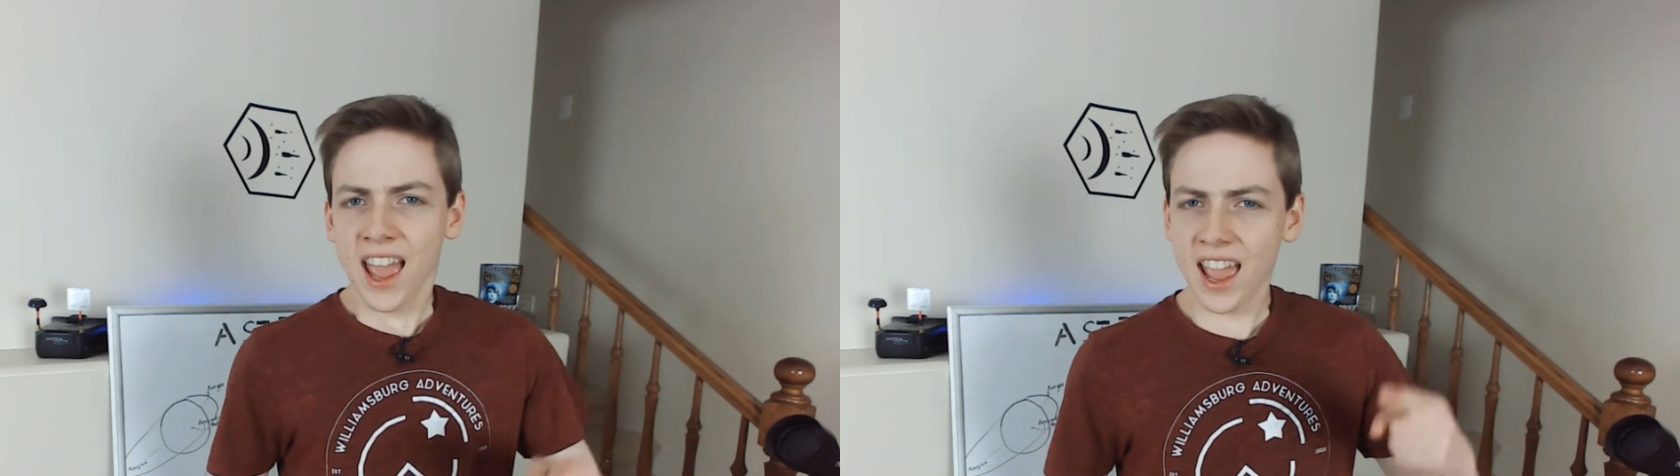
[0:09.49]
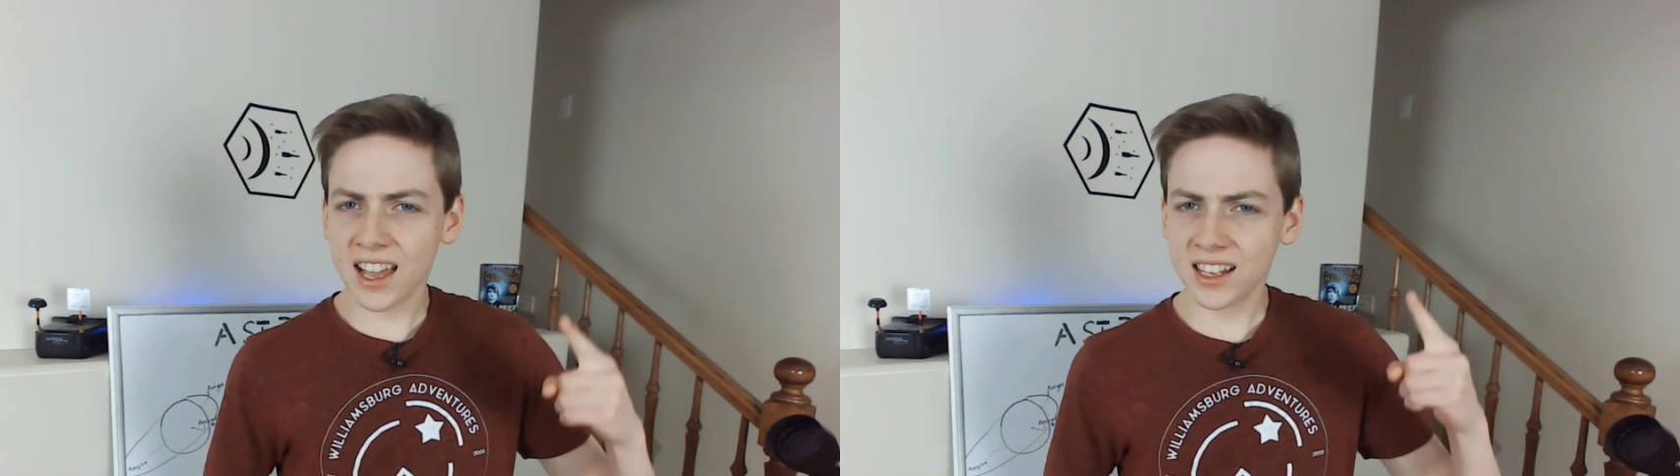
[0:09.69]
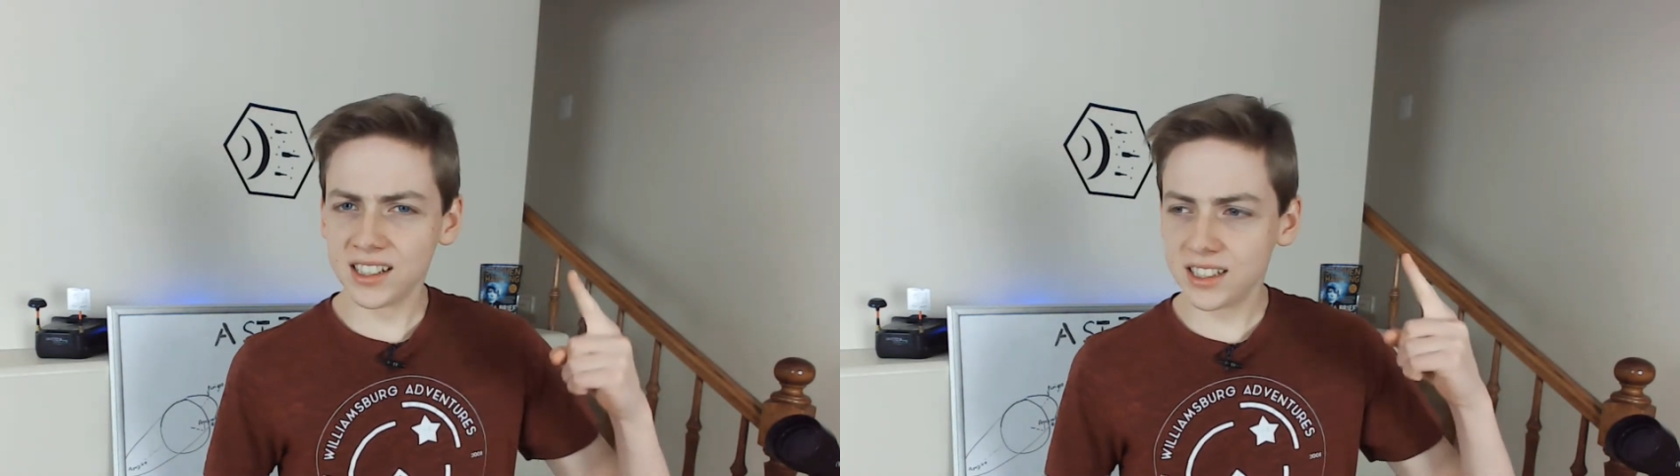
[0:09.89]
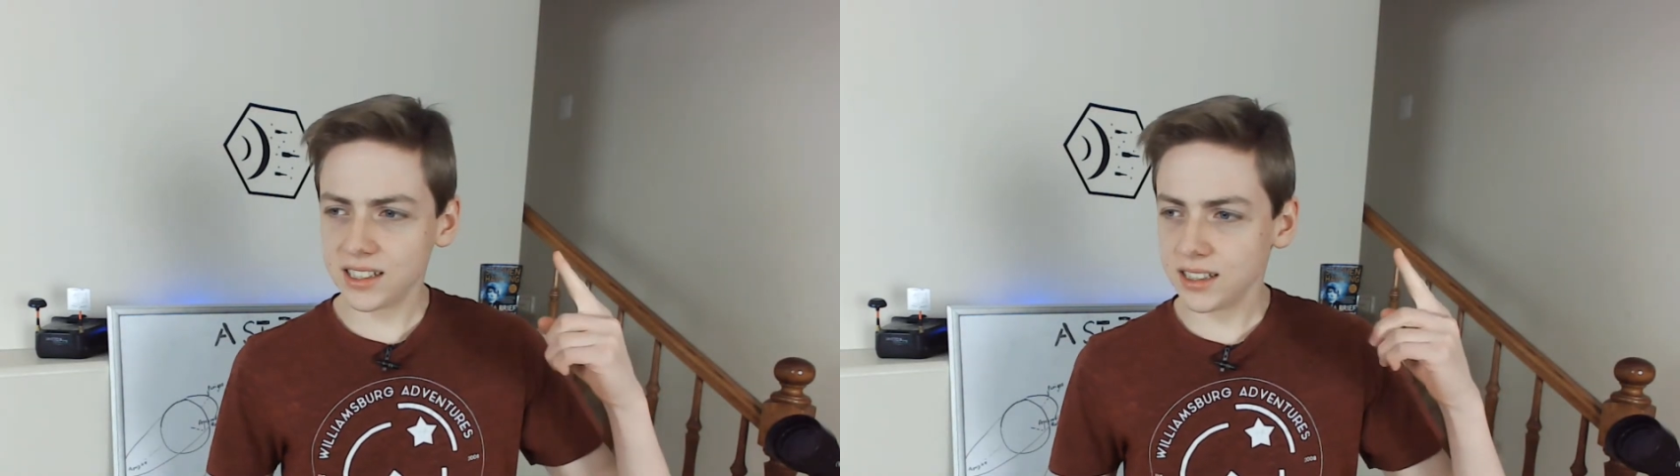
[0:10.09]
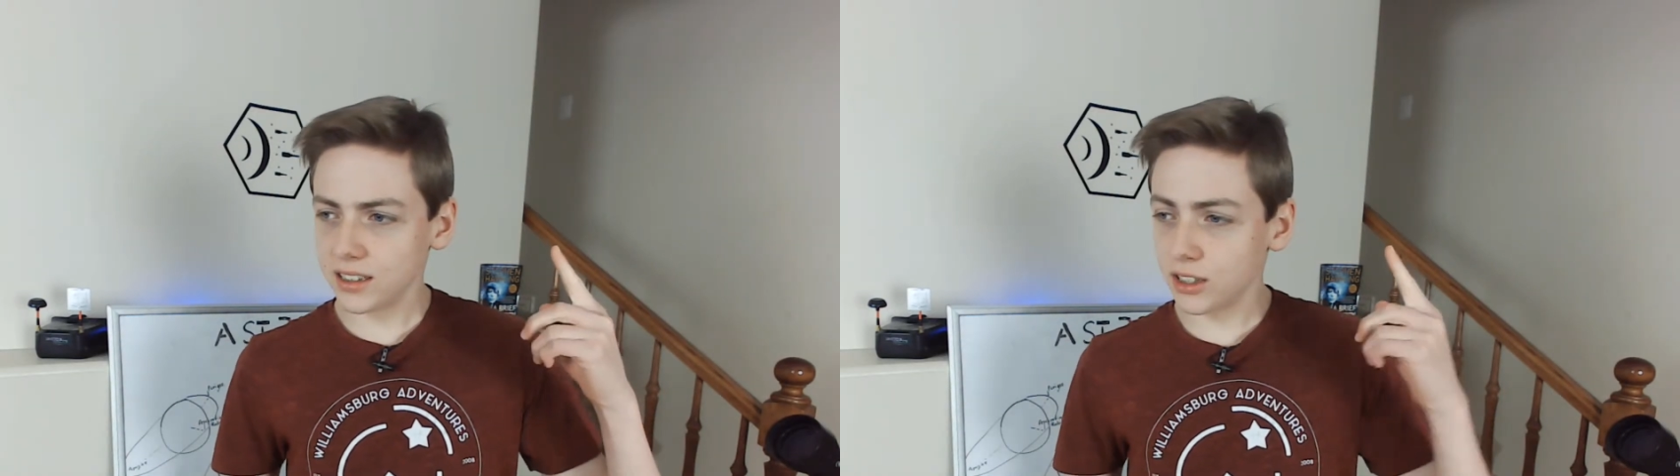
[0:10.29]
and
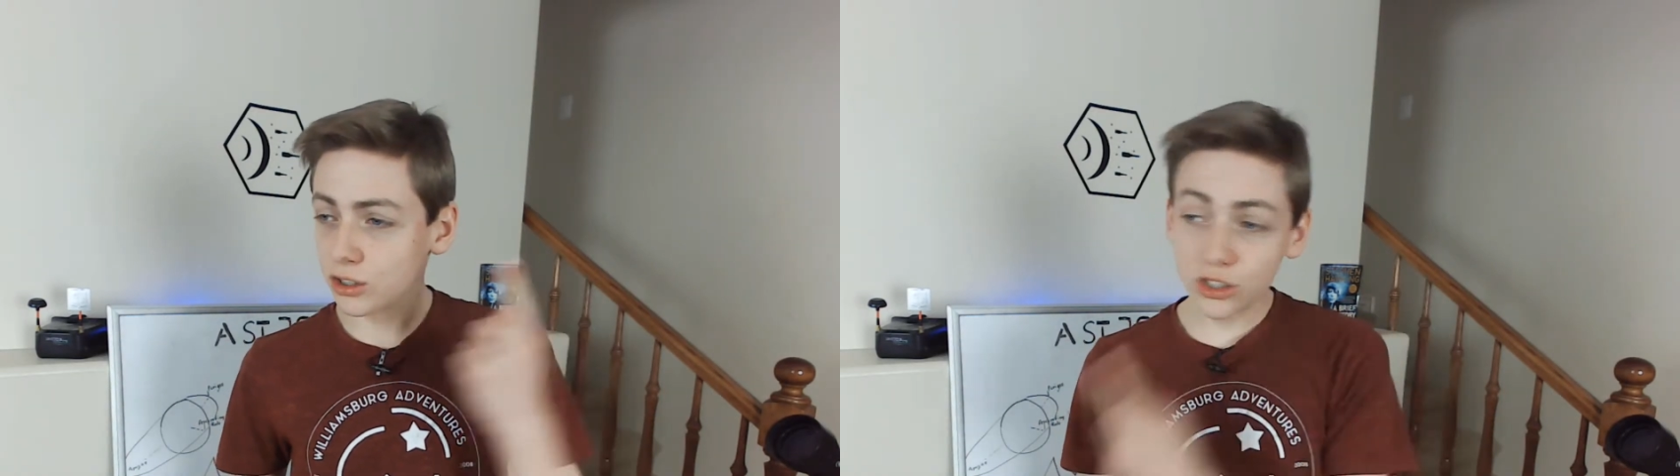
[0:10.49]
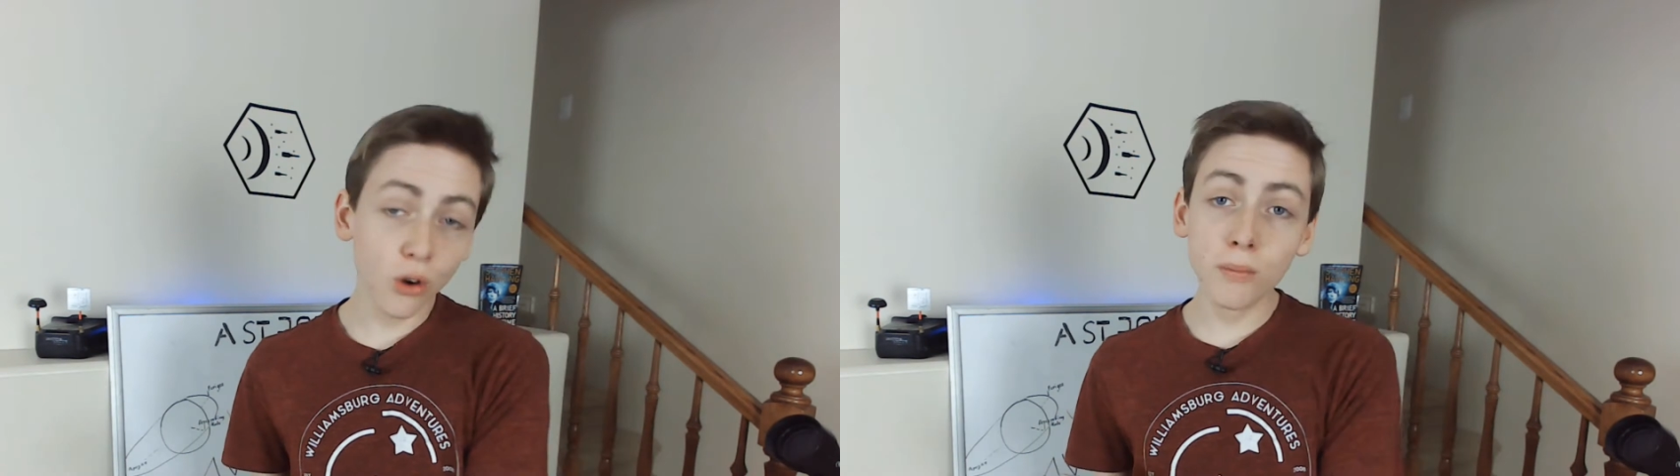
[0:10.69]
they're so